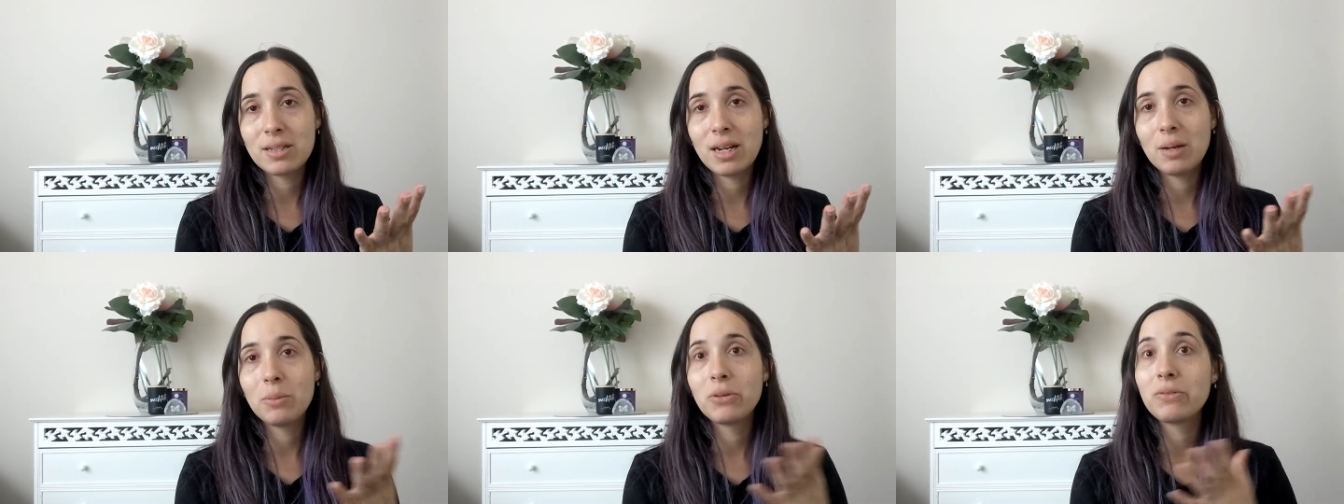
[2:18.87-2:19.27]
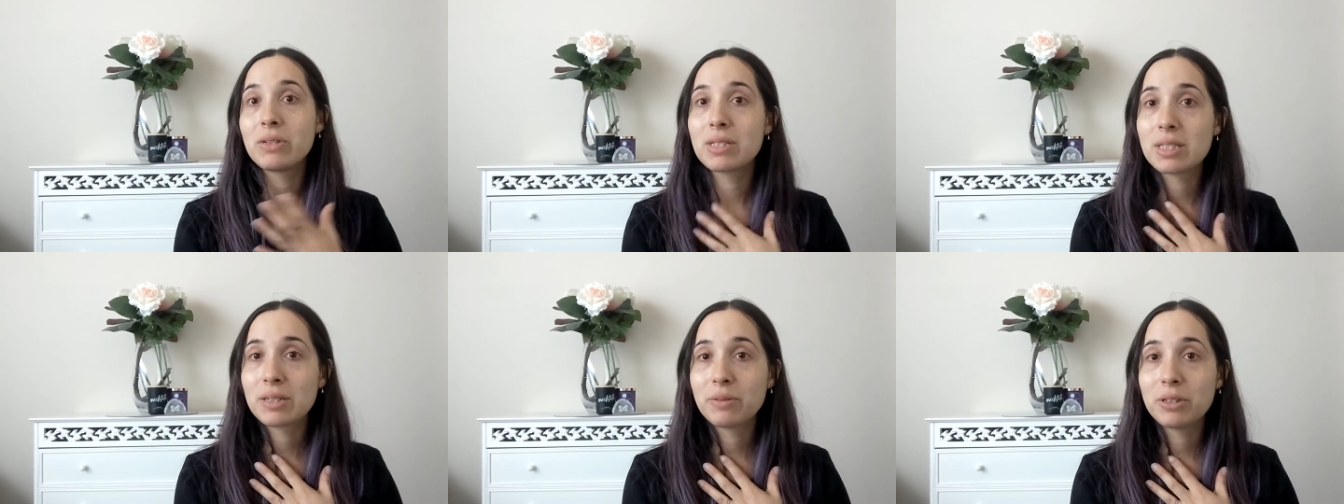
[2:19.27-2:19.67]

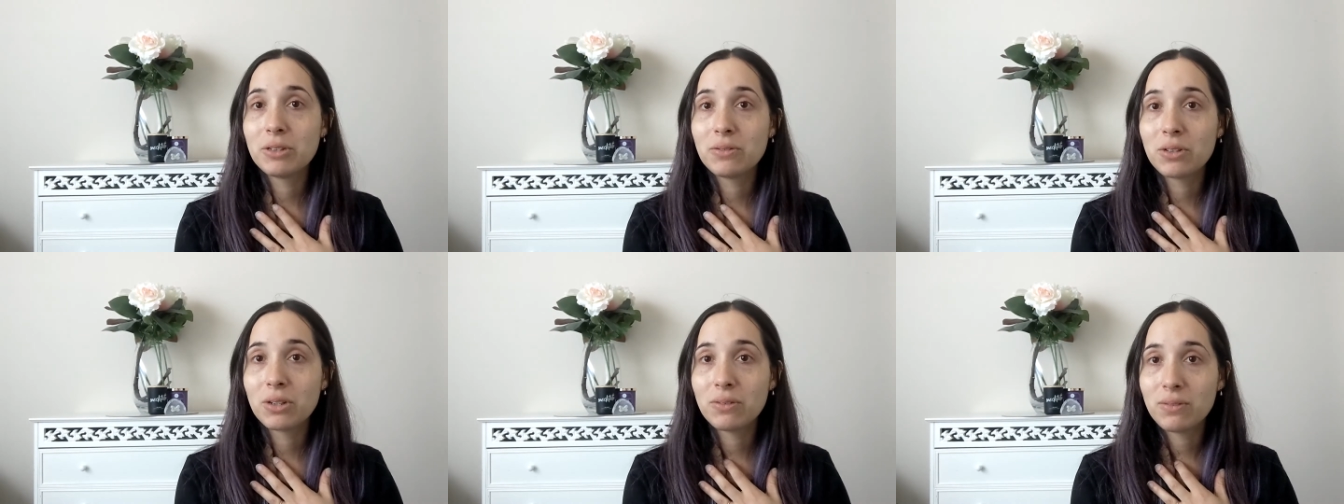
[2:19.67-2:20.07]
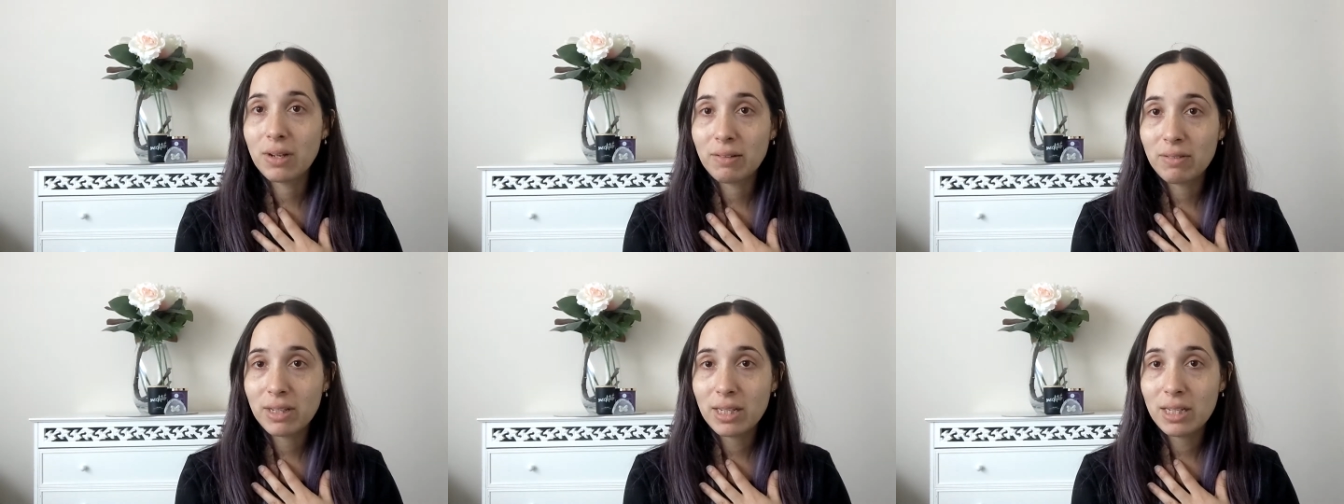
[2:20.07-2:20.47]
Obviously when you've got
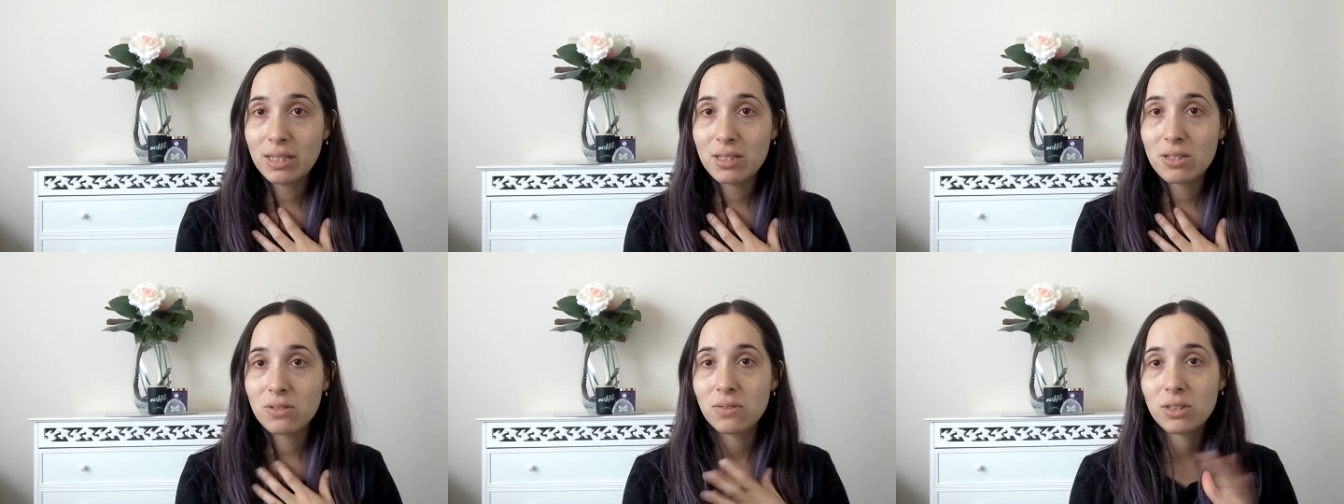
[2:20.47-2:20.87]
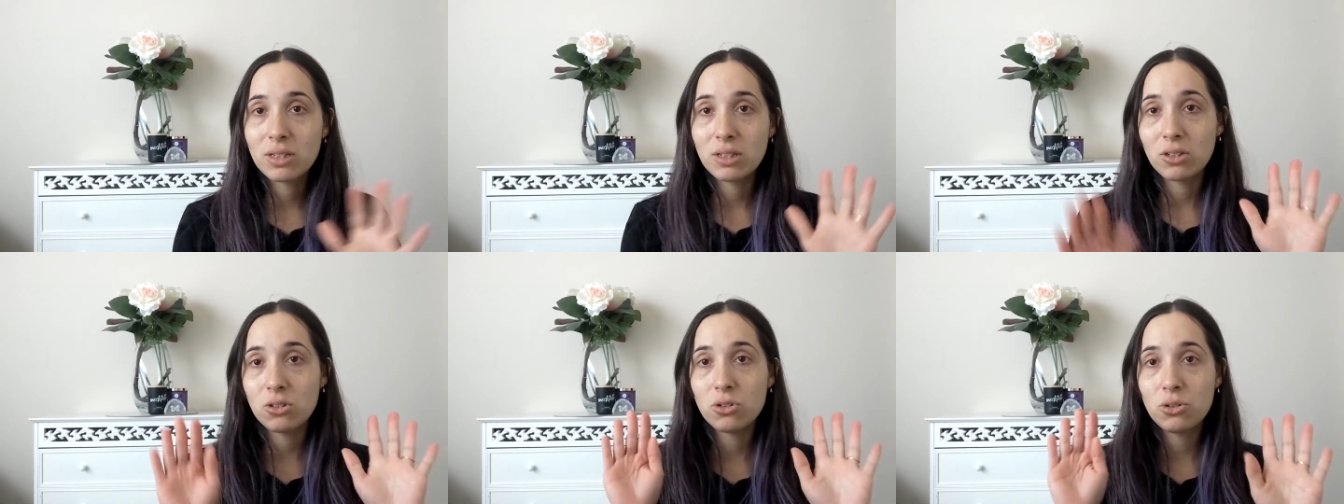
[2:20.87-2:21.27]
five kids, you've
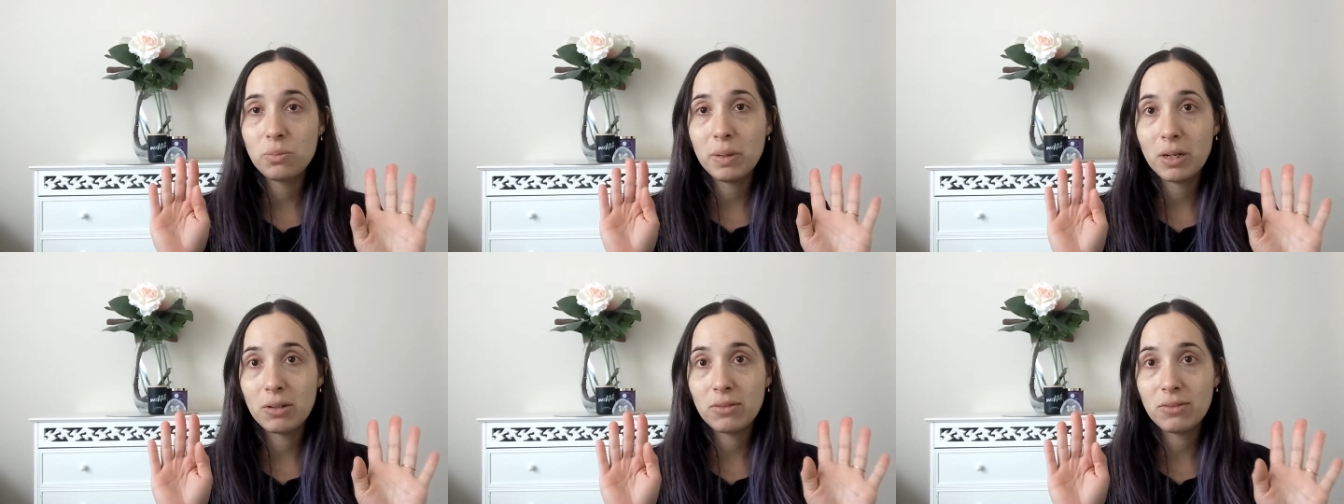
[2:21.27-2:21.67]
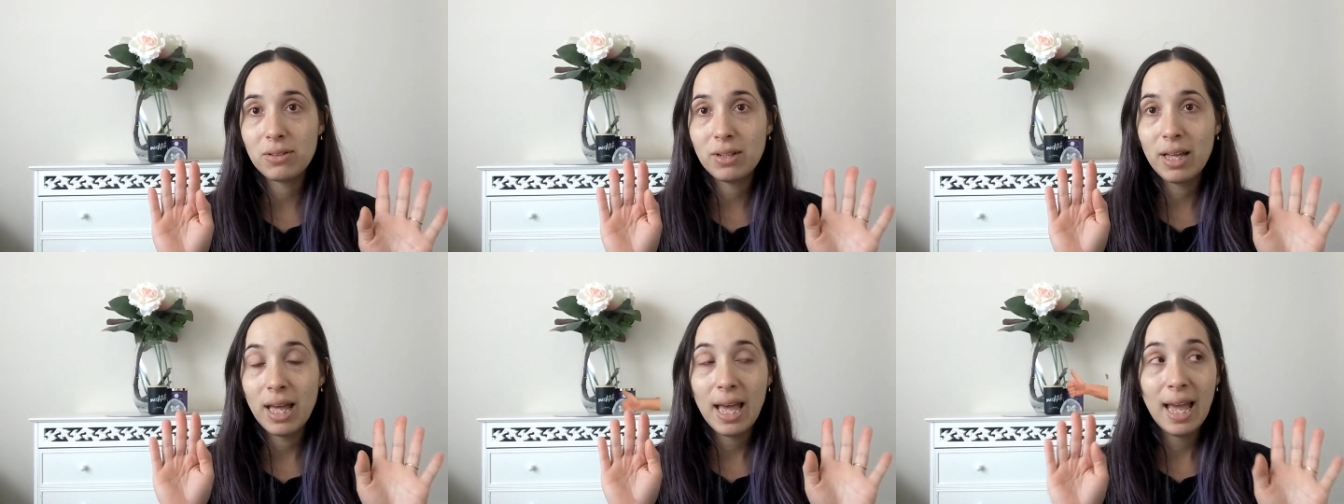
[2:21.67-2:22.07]
only got two pair of
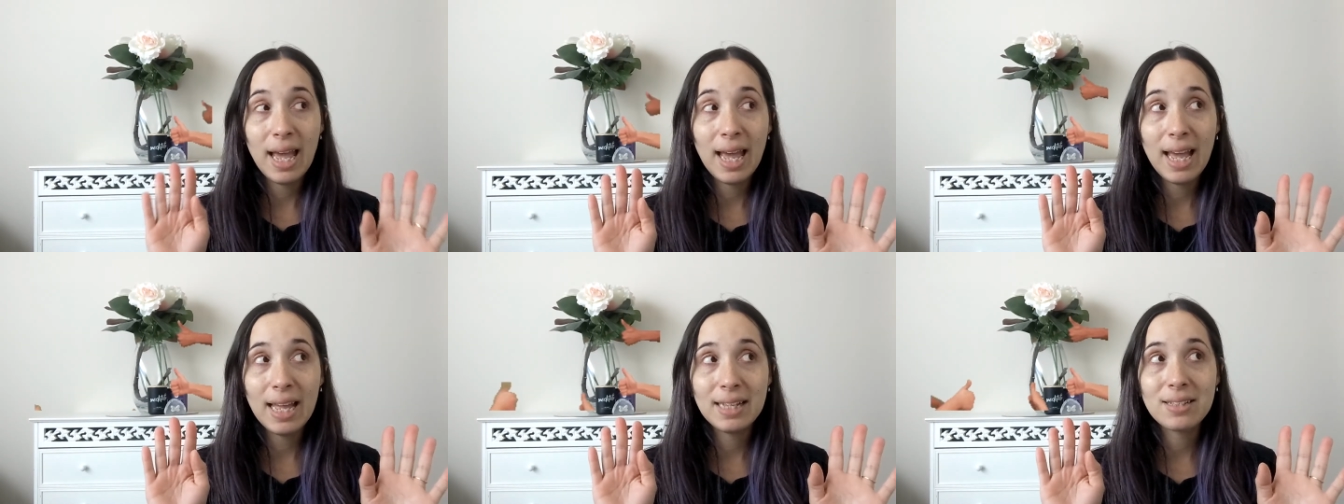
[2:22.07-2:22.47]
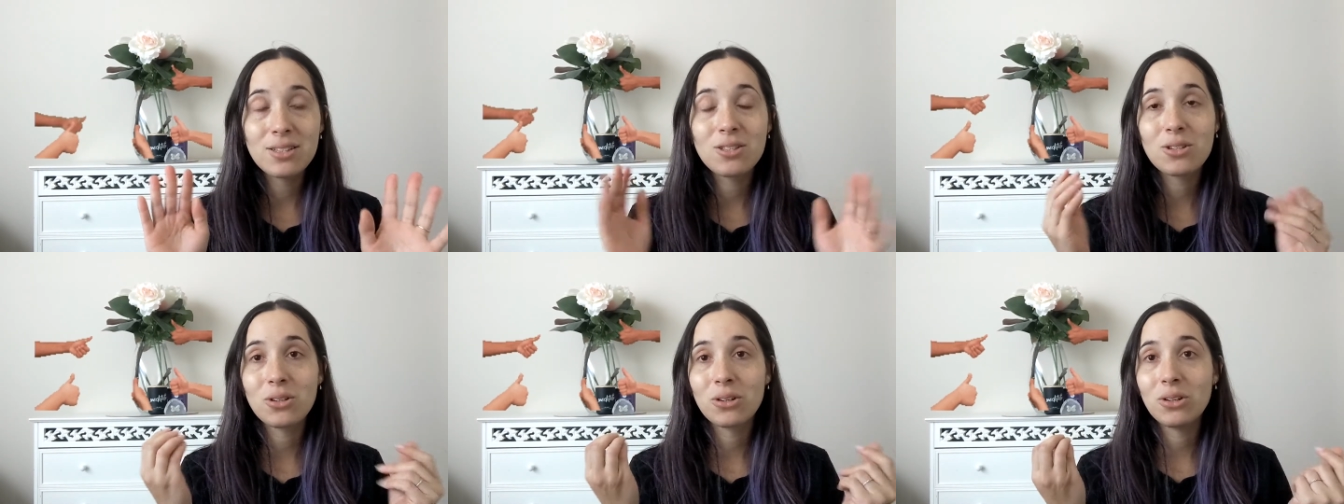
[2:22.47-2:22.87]

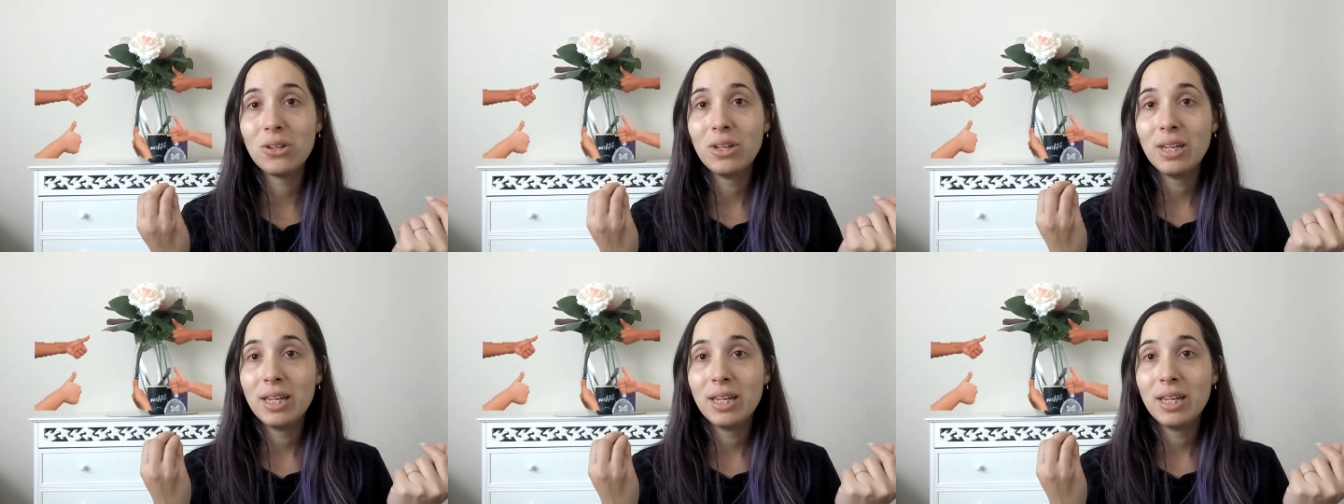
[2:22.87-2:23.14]
hands, so